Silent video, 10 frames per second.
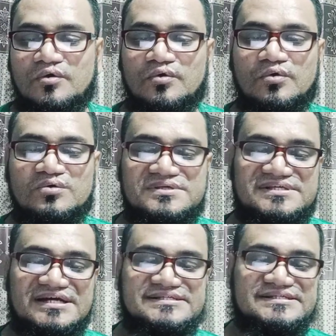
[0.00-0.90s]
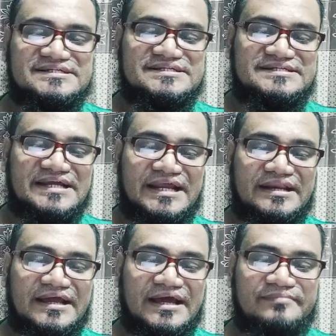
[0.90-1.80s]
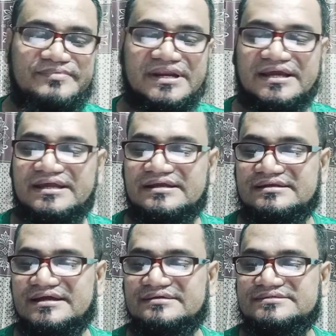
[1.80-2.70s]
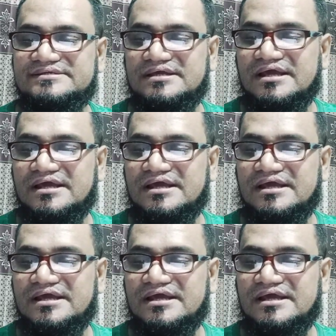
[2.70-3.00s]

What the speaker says: Google search engine trend help tracking trends